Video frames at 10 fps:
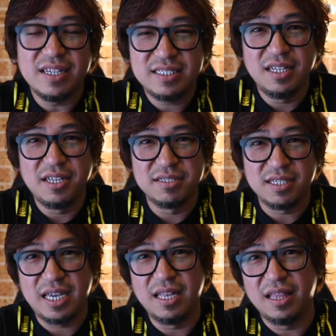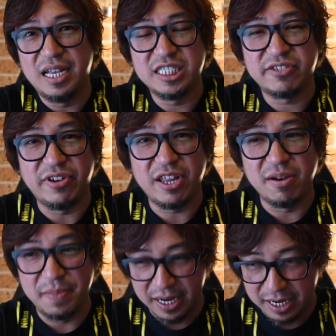I still use the kit lens for
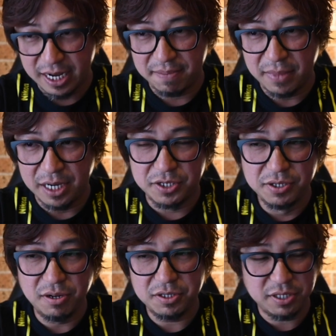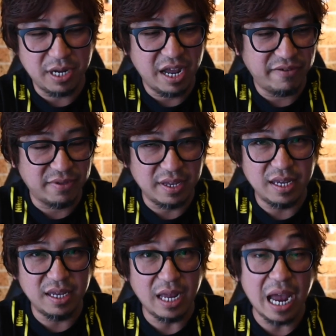now, but I do also have
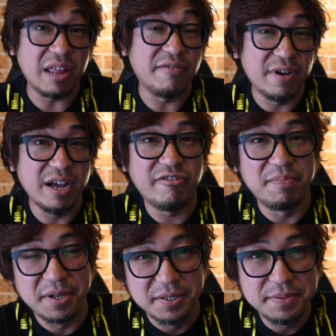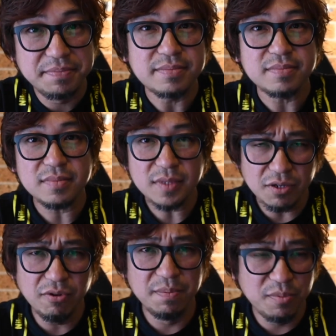the 85mm
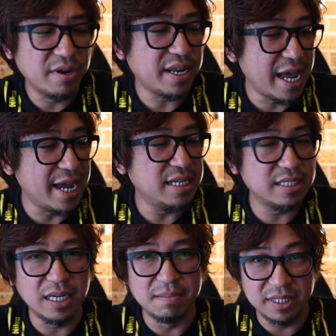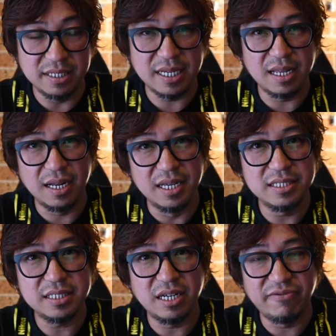1.8, the Z
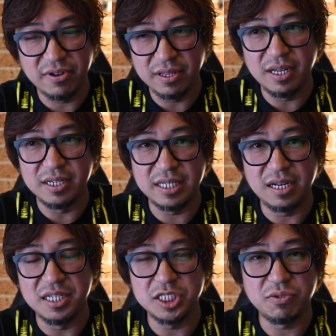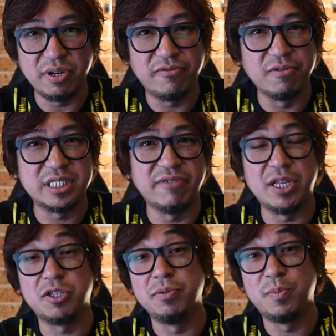lens, and I've got another Z lens
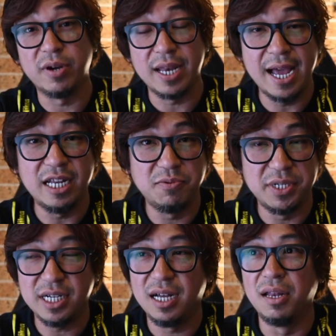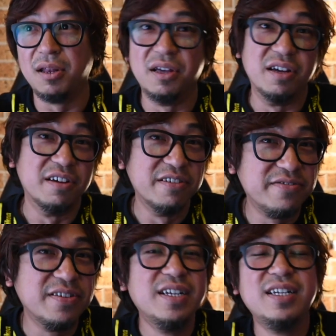24-70 2.8, which I
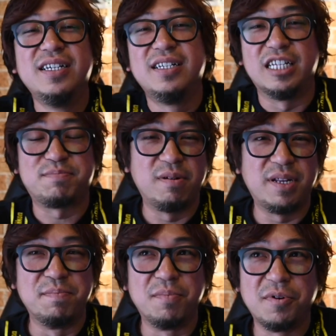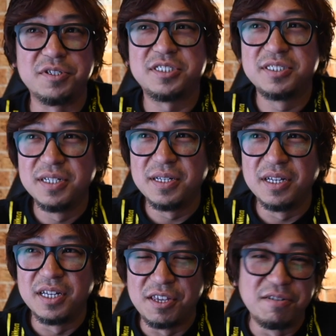love. That's probably the most
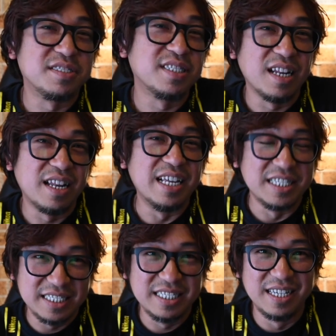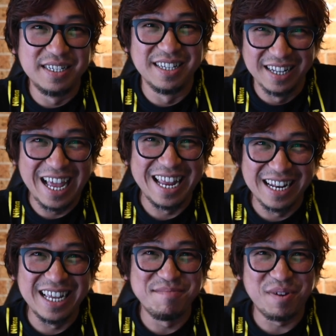used lens
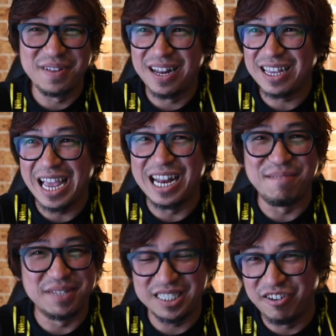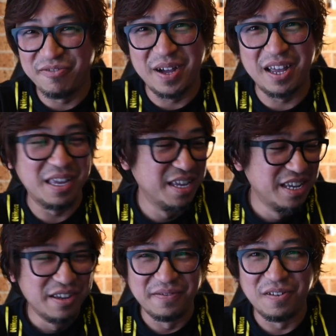lately. Probably like 80% of my
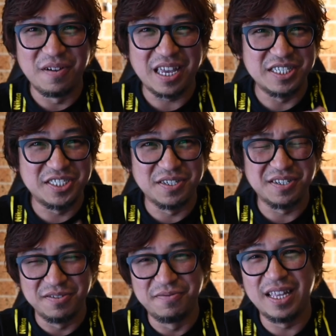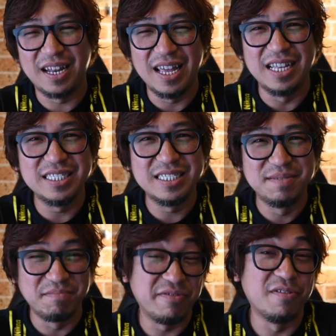vlogging shot with that
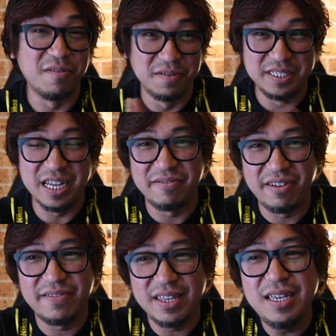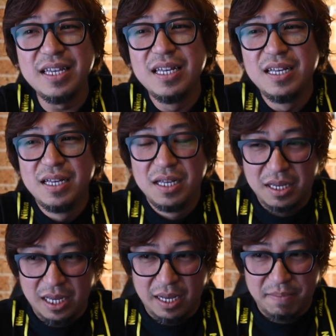lens before Z50.
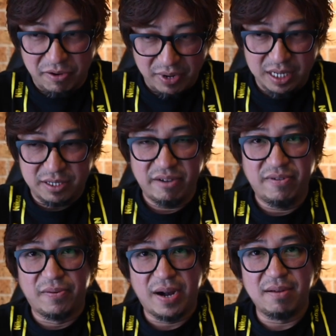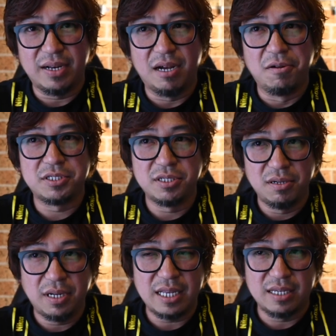But when I travel around, I
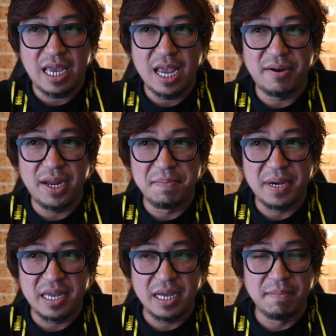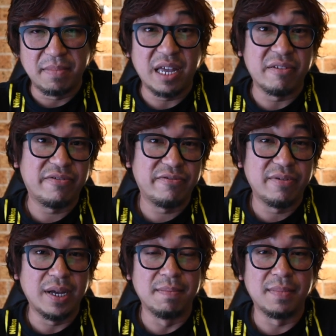also like to carry my
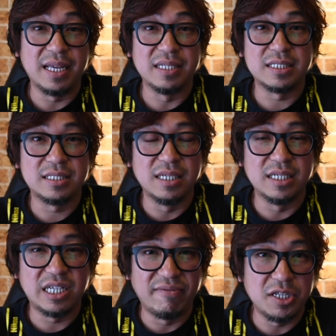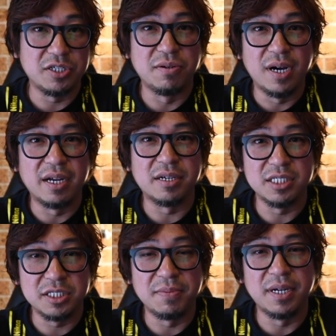F lens, the
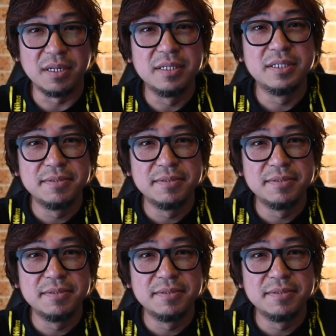7200 as well,